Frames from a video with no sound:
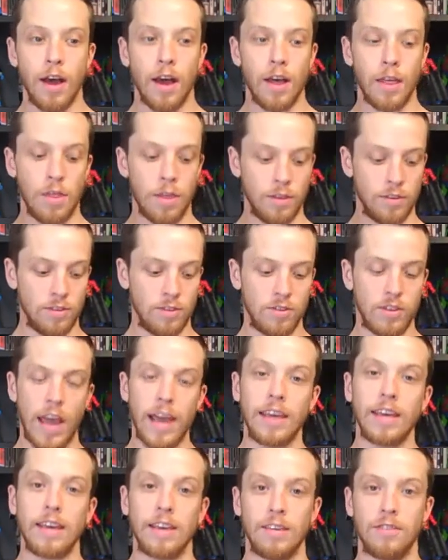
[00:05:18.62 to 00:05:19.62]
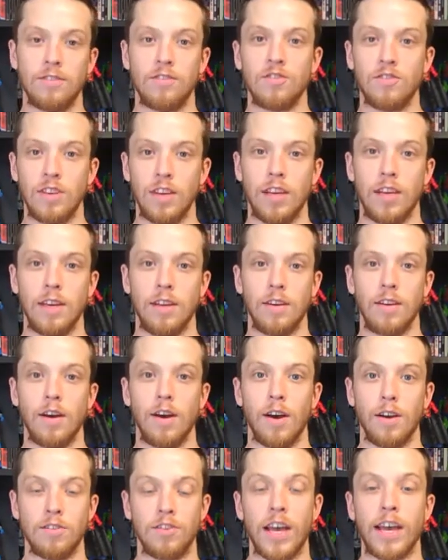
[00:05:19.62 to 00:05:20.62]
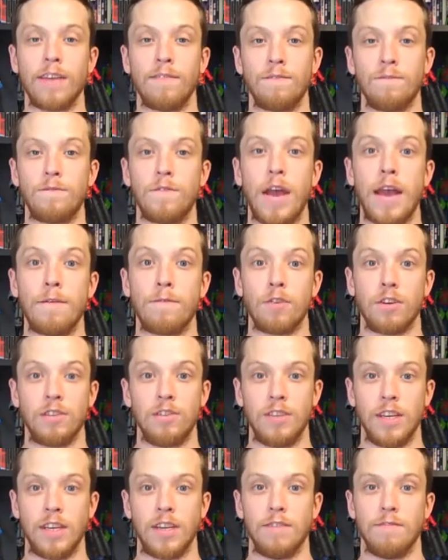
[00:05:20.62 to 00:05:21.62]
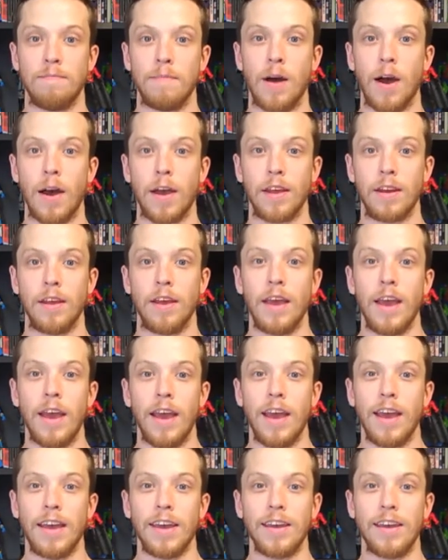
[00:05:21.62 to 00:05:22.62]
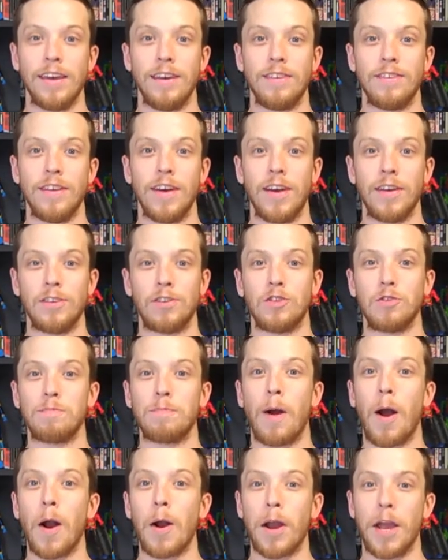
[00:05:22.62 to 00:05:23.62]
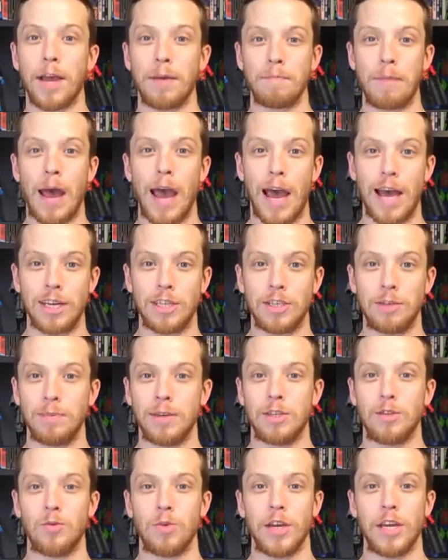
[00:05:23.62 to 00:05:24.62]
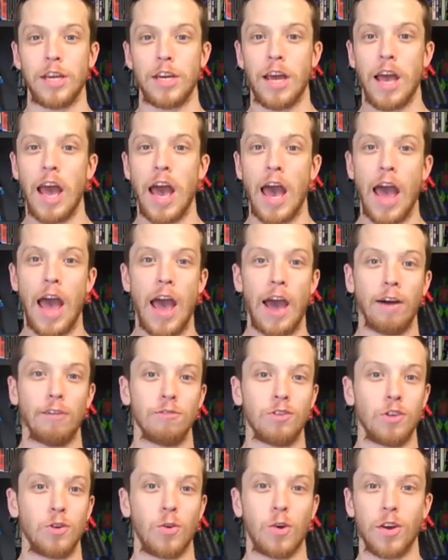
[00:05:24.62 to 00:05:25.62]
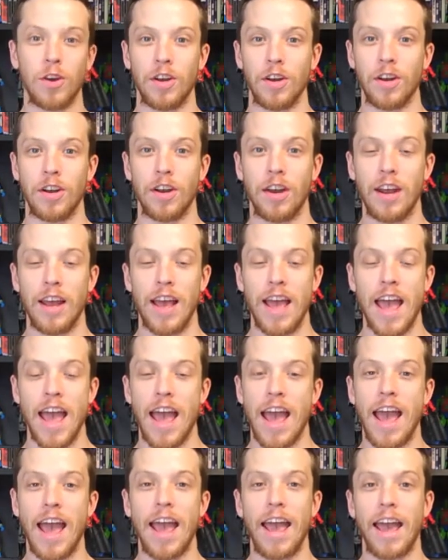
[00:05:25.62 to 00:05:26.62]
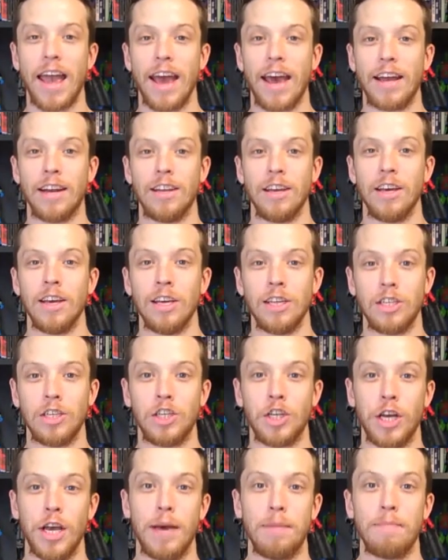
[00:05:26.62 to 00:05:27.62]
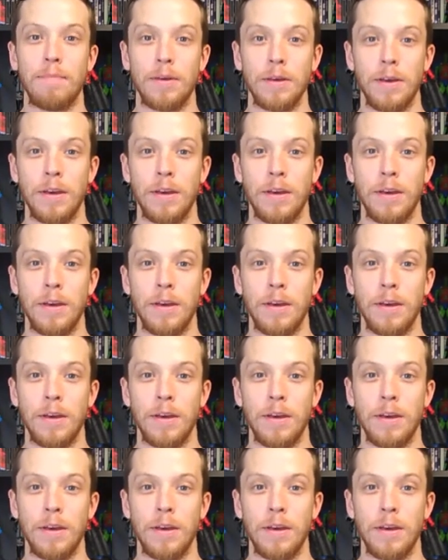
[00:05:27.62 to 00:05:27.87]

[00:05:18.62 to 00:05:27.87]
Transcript: The second scene, second favorite scene of mine, is a sparring match between Hal Jordan and Chip.